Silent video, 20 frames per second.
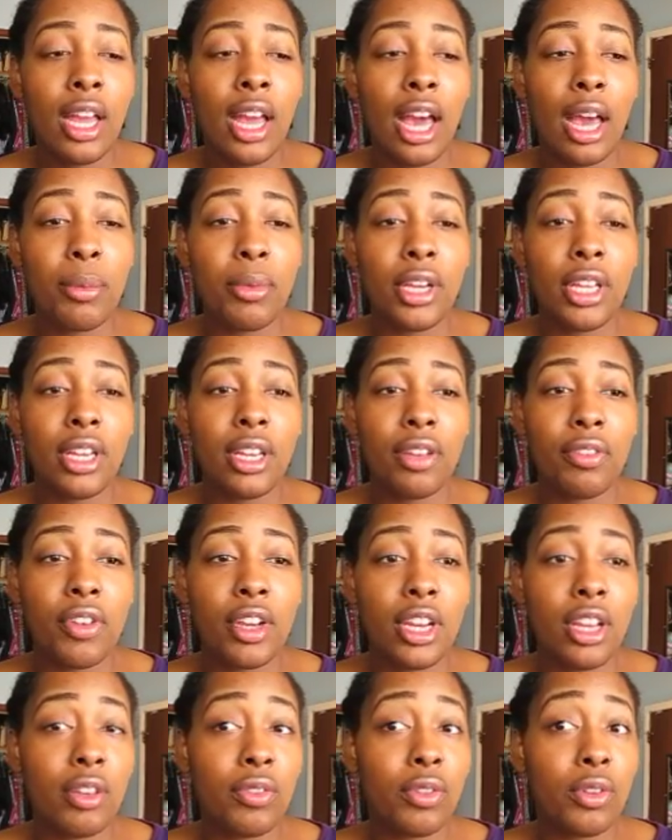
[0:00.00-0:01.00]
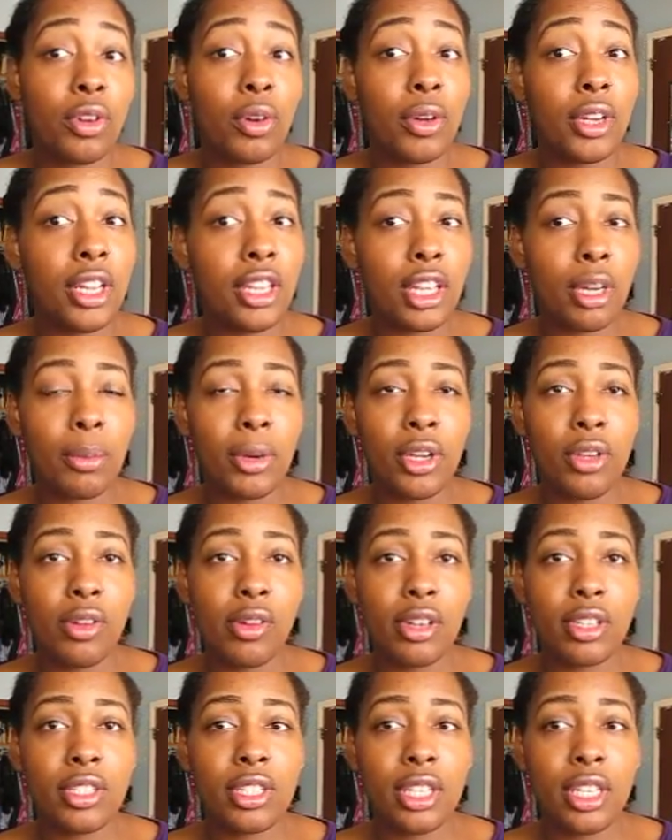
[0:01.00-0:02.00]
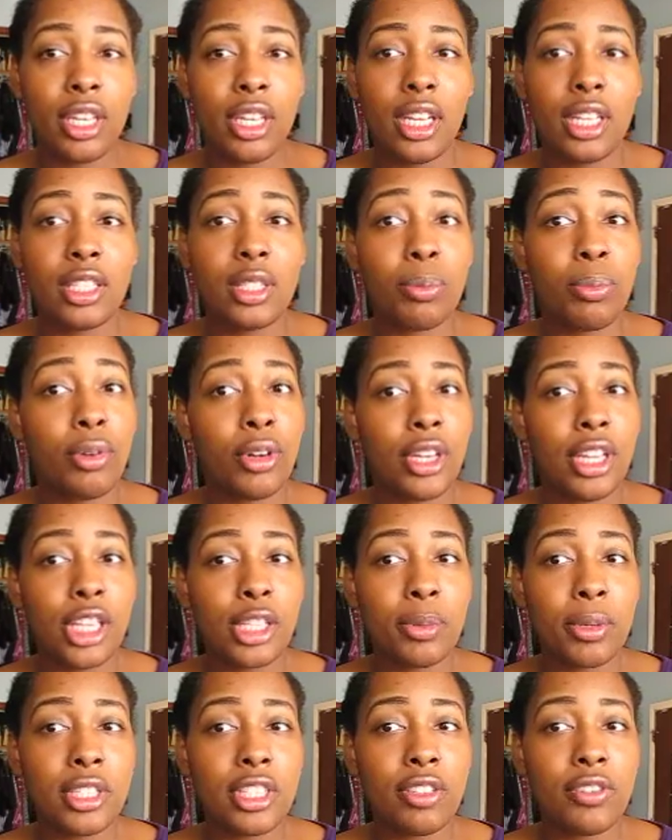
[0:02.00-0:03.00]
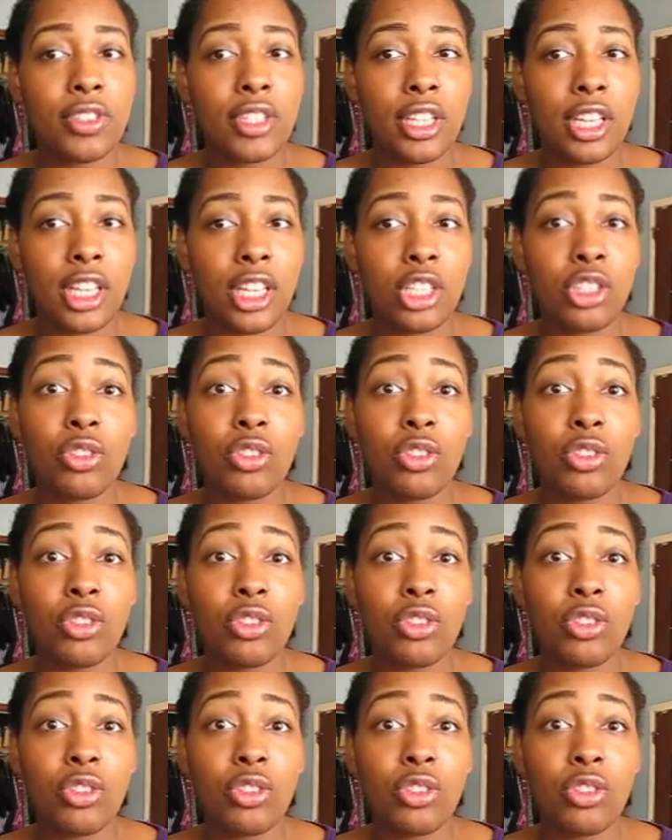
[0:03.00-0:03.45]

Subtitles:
I mean, if any of you know anything about New York City, it's a pretty expensive city.